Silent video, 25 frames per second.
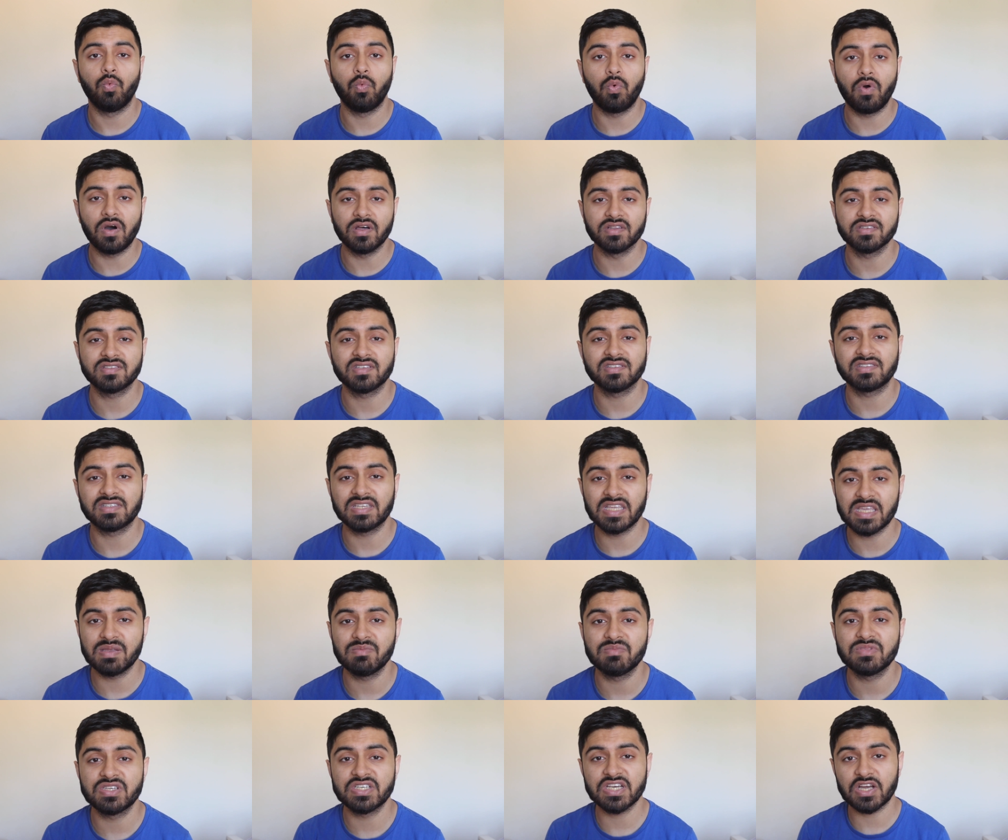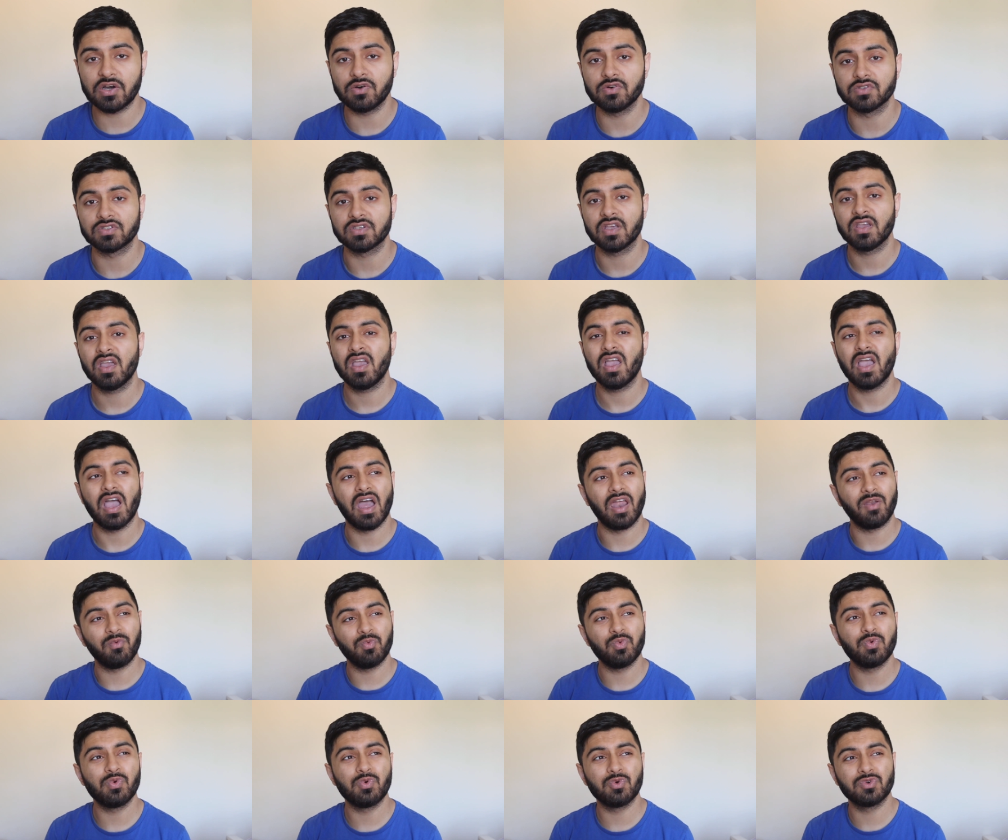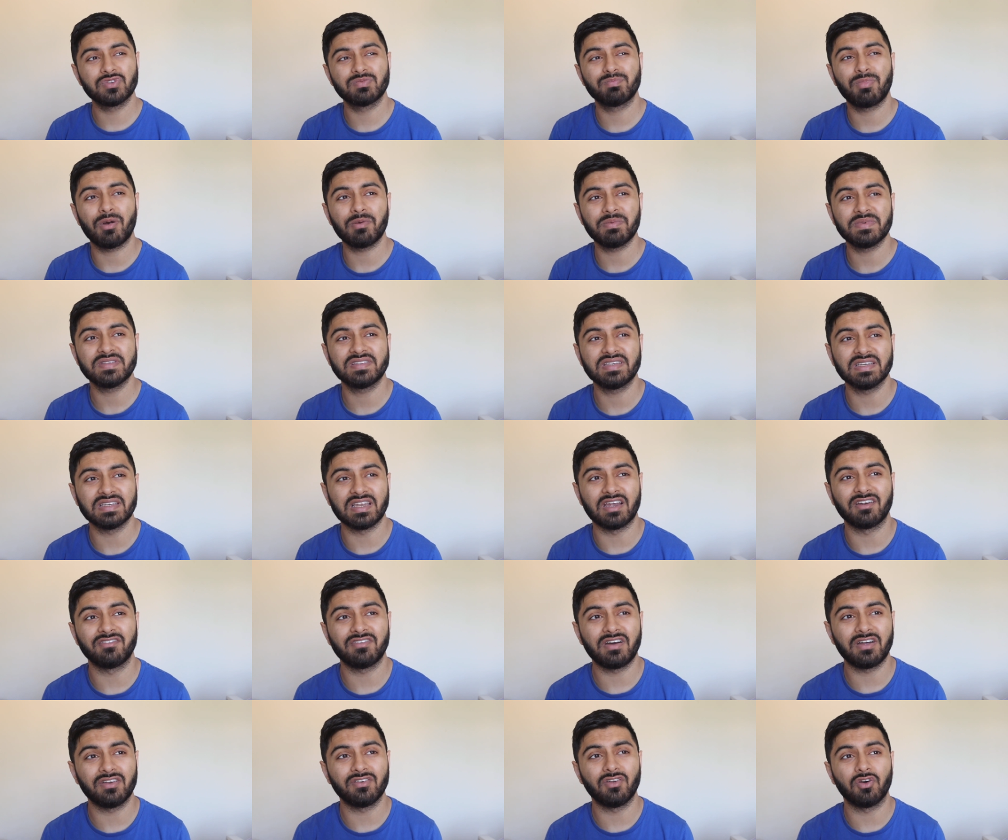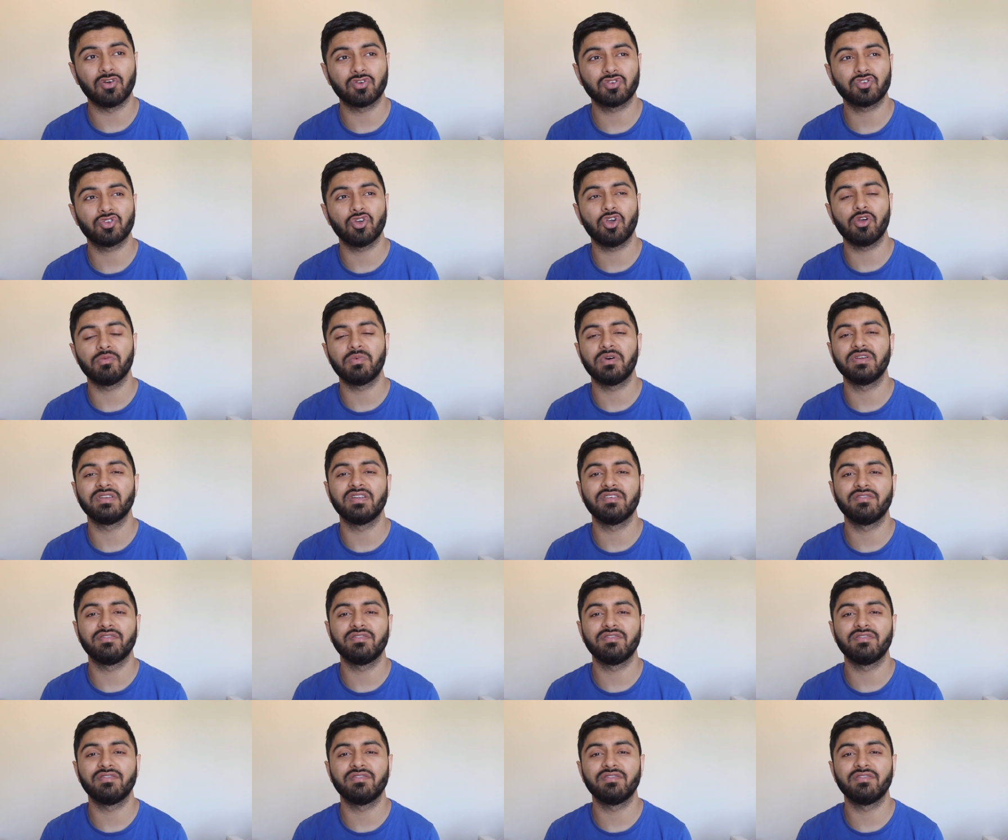once the team gels, and we will probably see that around October,